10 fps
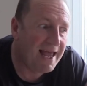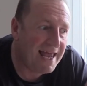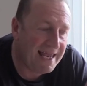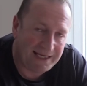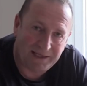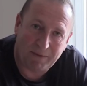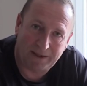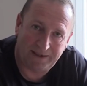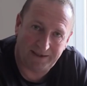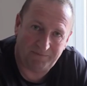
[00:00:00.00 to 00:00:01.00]
it is
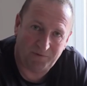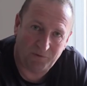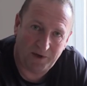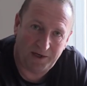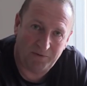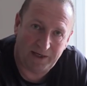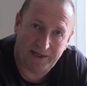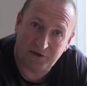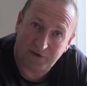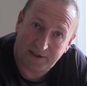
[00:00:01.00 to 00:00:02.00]
amazing. Really, really
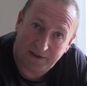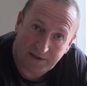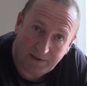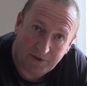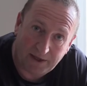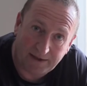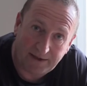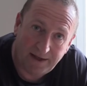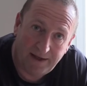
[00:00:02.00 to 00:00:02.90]
interesting subject.